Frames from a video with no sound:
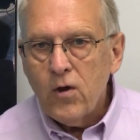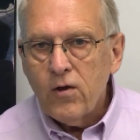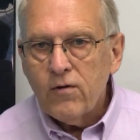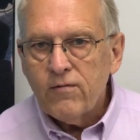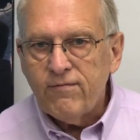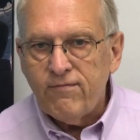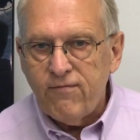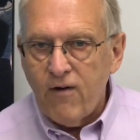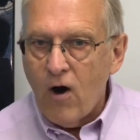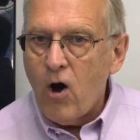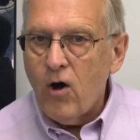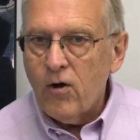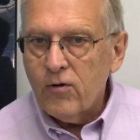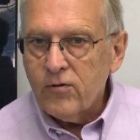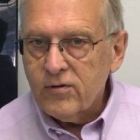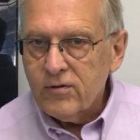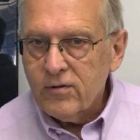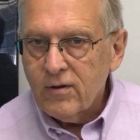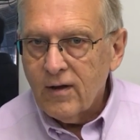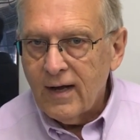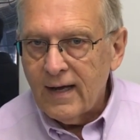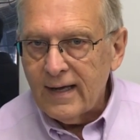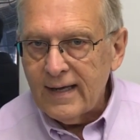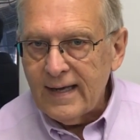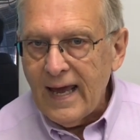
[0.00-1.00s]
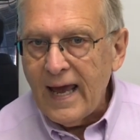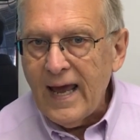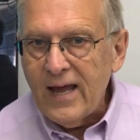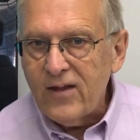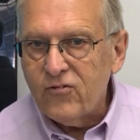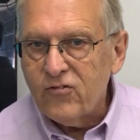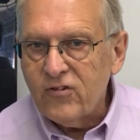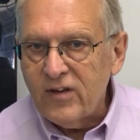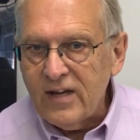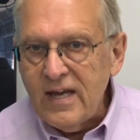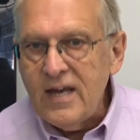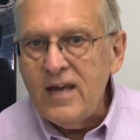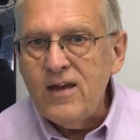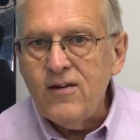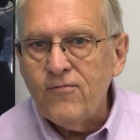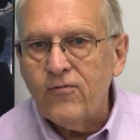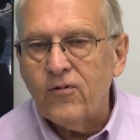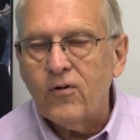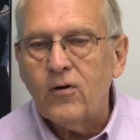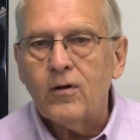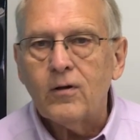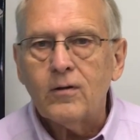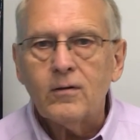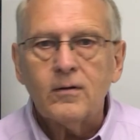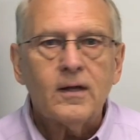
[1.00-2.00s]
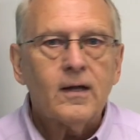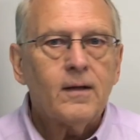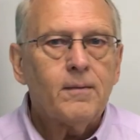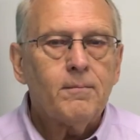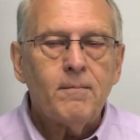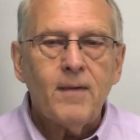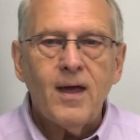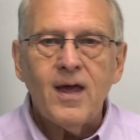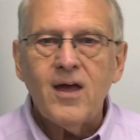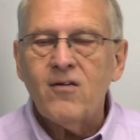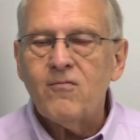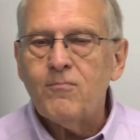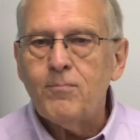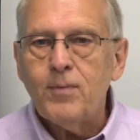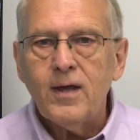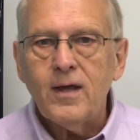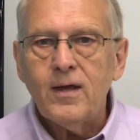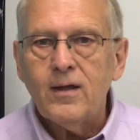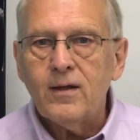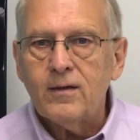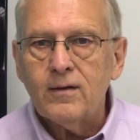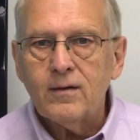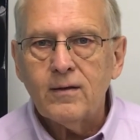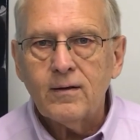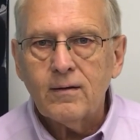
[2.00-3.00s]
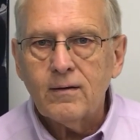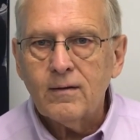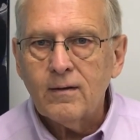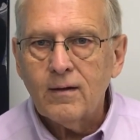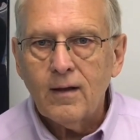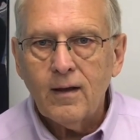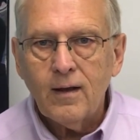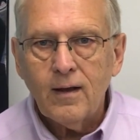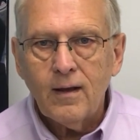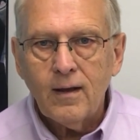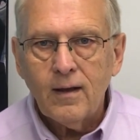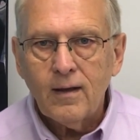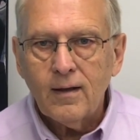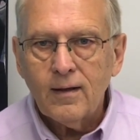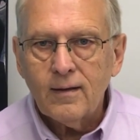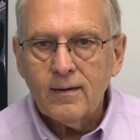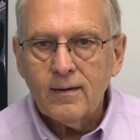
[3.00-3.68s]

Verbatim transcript: fought against evil and may have been uh,